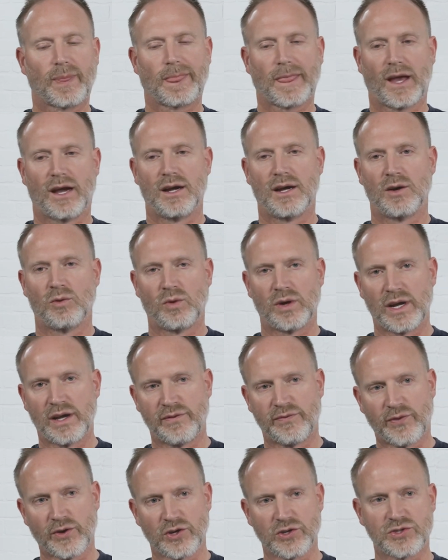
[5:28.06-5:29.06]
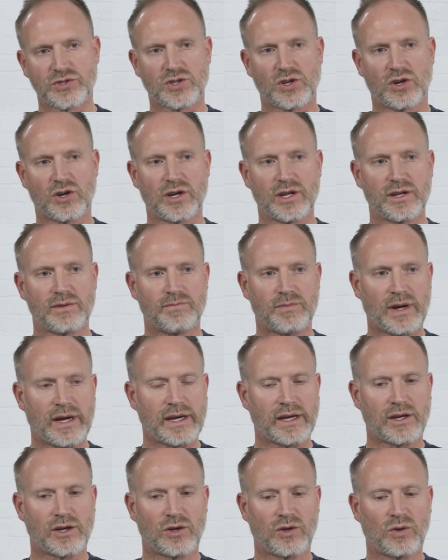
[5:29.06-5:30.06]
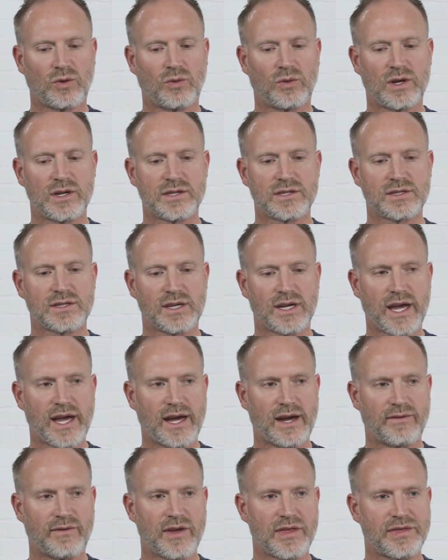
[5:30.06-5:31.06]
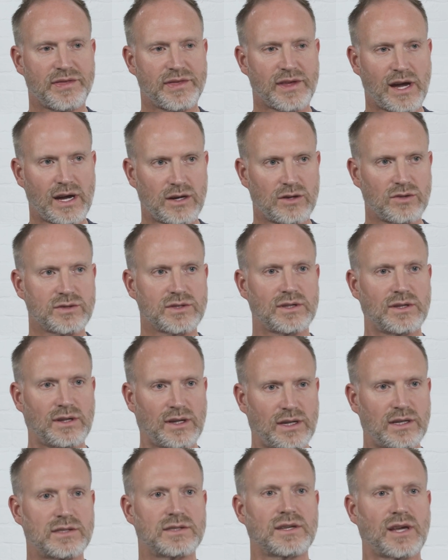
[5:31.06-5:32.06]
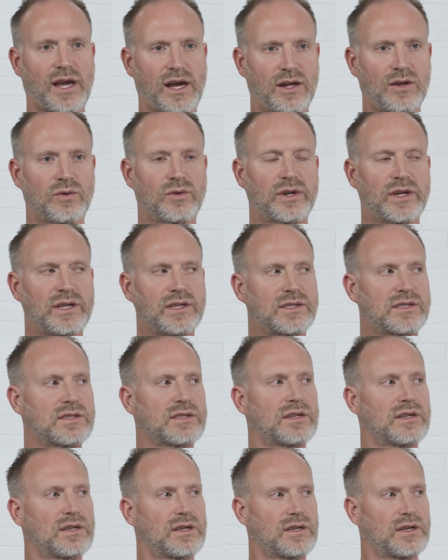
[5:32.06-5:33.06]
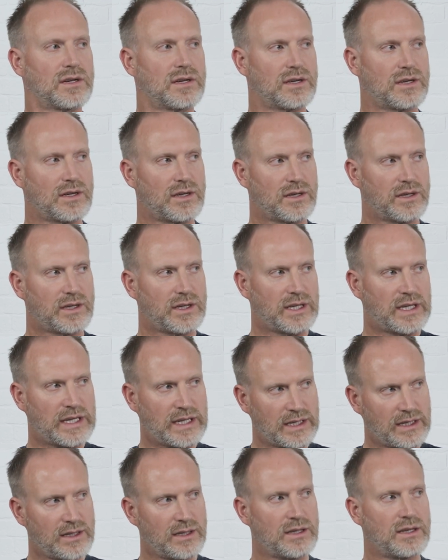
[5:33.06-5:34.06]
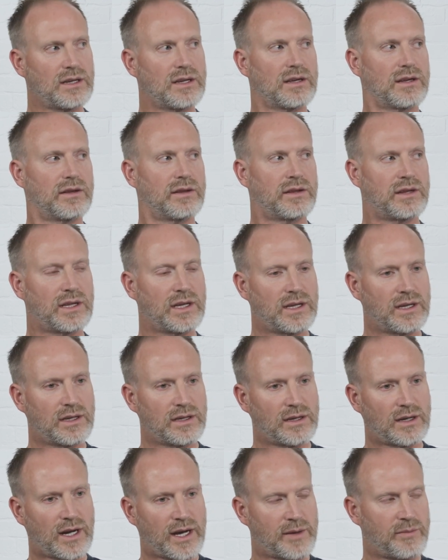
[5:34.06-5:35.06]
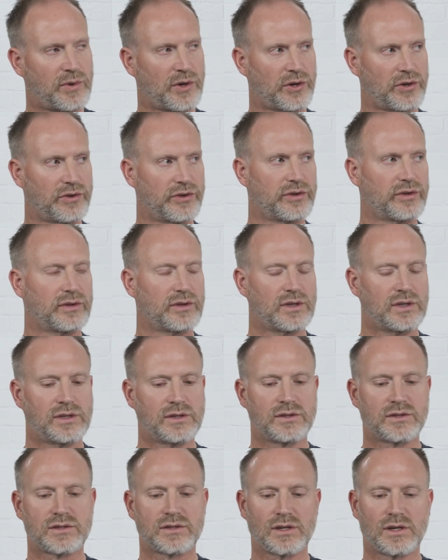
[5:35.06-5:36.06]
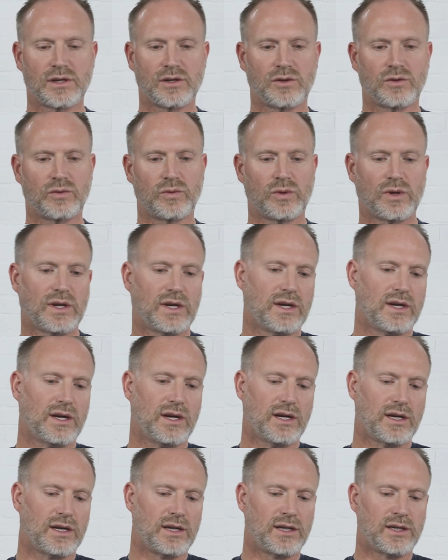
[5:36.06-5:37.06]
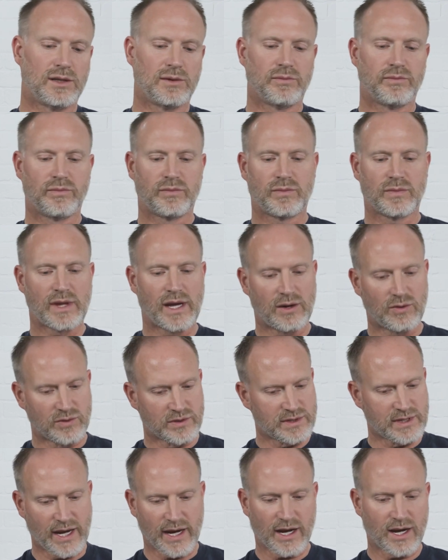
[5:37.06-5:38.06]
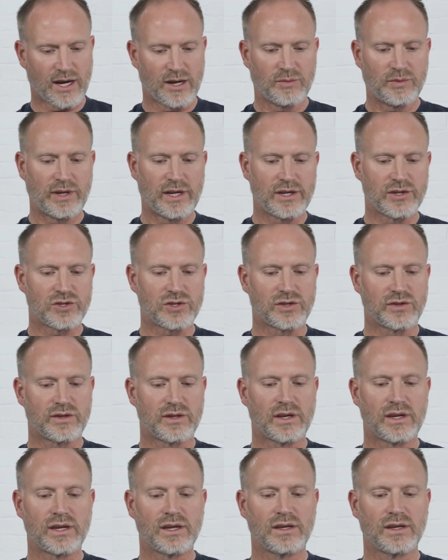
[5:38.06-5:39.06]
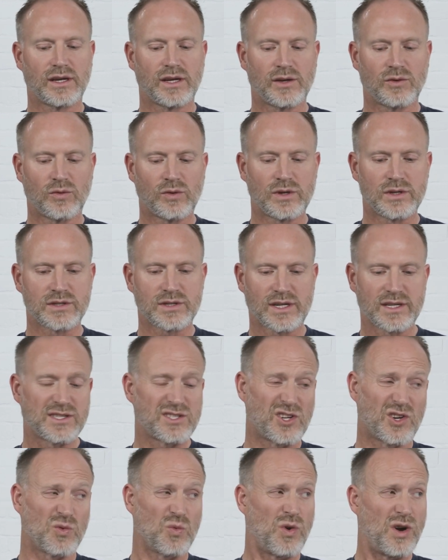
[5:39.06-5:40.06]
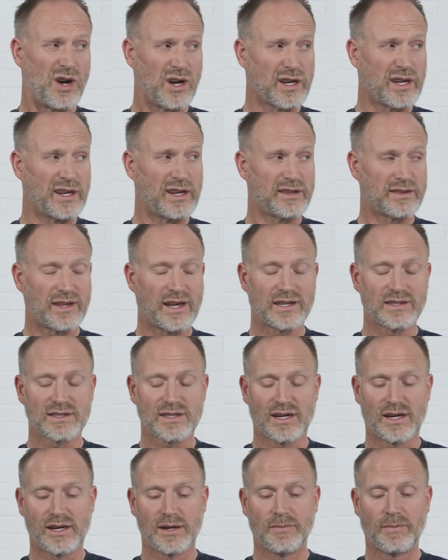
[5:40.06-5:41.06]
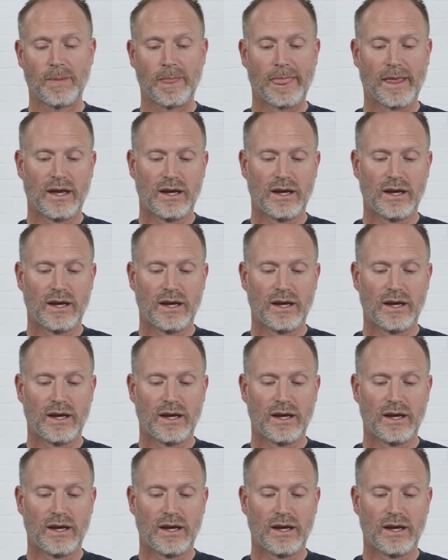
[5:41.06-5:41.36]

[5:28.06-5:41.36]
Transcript: When I first started, my goal was to have 1,000 less calories eaten than I burned. And so that was that combination thing. I started walking at that time.